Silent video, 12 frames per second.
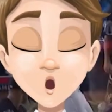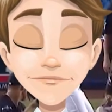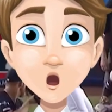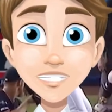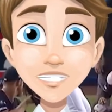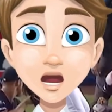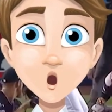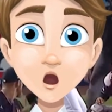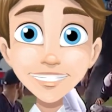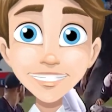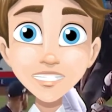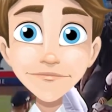let us know in
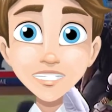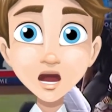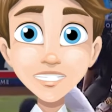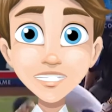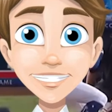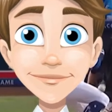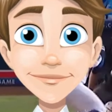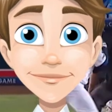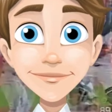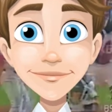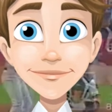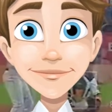the comment section
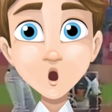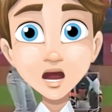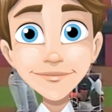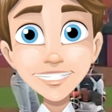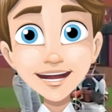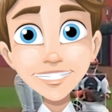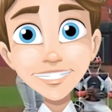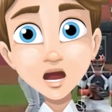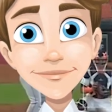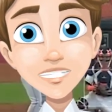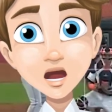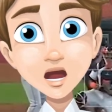below what you
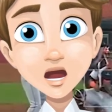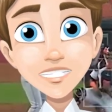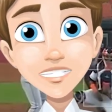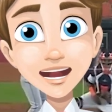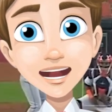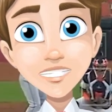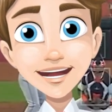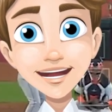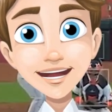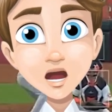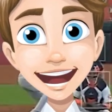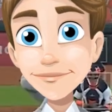guys think, and we'll see you
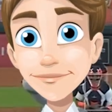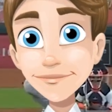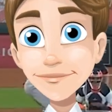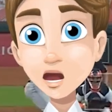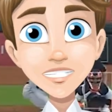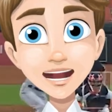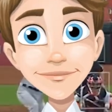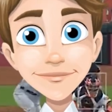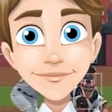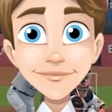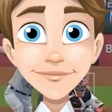guys next time.